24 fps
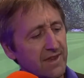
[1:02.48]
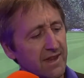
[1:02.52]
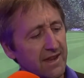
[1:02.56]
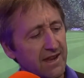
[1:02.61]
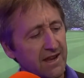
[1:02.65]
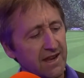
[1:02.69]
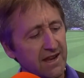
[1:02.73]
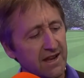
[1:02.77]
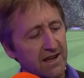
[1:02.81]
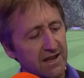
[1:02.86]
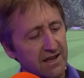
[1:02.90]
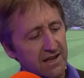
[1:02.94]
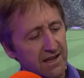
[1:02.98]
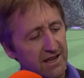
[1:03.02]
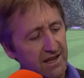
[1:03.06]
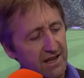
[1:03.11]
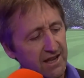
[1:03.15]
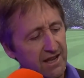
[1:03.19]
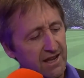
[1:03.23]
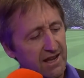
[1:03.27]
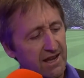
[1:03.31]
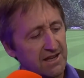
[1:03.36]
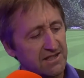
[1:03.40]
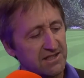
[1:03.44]
here
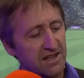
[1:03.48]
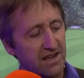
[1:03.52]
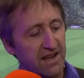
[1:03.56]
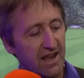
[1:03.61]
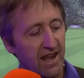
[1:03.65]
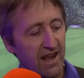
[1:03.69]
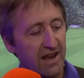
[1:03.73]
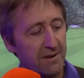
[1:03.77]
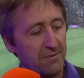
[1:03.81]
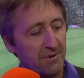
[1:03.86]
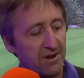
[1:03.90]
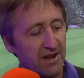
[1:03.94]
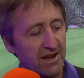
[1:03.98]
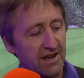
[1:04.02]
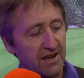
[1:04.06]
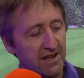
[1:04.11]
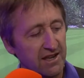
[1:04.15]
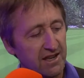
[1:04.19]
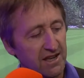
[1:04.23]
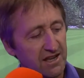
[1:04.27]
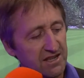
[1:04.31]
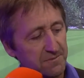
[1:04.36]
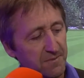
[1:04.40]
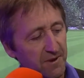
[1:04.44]
is the cabling
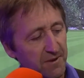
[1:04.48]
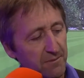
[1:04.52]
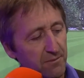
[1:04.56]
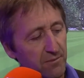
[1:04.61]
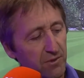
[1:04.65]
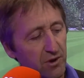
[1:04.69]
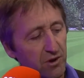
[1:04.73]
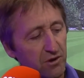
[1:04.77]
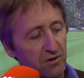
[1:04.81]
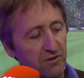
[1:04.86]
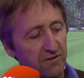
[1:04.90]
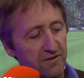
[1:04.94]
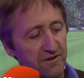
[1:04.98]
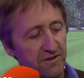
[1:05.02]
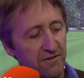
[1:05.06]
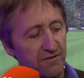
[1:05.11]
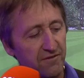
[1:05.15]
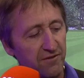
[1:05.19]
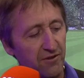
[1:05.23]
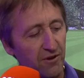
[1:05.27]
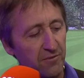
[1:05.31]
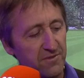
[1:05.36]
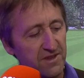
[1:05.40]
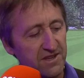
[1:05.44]
has been moved
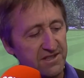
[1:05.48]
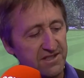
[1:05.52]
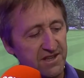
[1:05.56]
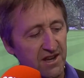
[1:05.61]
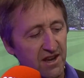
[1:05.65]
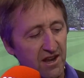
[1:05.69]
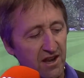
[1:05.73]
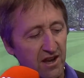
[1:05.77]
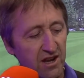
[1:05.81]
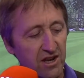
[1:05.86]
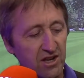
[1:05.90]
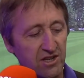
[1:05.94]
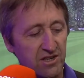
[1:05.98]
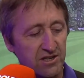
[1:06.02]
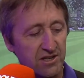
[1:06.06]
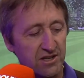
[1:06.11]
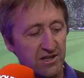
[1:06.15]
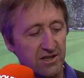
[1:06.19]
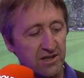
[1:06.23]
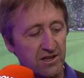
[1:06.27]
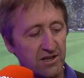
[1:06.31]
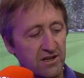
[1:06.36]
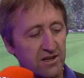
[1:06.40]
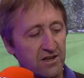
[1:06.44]
from the side
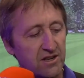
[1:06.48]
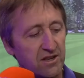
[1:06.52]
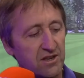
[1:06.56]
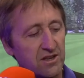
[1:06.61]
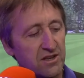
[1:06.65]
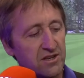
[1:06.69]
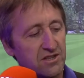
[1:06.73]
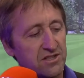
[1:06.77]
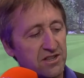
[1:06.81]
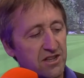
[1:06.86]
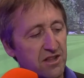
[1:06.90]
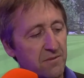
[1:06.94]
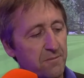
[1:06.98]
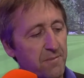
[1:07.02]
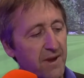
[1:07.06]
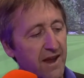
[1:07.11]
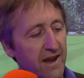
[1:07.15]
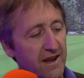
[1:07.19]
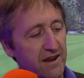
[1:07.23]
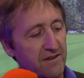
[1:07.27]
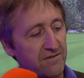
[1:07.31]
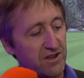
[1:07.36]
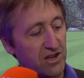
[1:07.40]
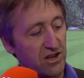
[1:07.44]
to the
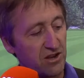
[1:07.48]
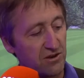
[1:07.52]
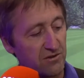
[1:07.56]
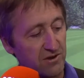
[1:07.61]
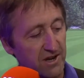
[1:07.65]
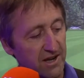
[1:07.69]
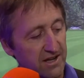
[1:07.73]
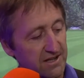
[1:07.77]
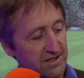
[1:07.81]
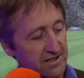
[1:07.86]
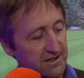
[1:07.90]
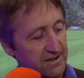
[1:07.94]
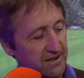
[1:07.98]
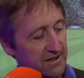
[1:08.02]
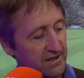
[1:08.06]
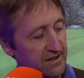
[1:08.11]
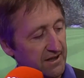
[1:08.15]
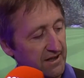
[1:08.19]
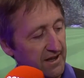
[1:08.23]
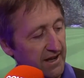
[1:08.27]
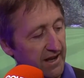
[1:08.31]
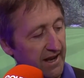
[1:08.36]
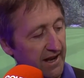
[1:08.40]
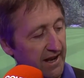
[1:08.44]
back of the unit
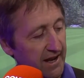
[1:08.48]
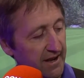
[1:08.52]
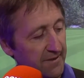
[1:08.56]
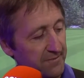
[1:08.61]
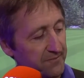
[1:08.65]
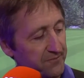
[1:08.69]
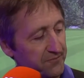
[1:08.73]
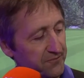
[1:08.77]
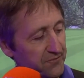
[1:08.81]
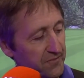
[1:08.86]
here.